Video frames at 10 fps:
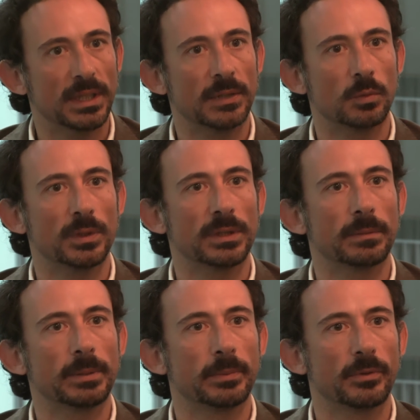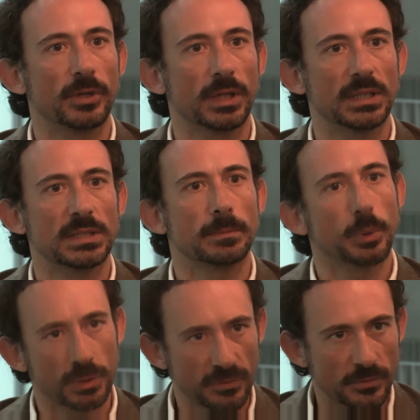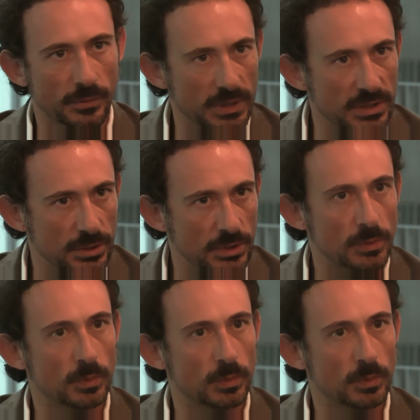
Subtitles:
and what other people think it's important for research,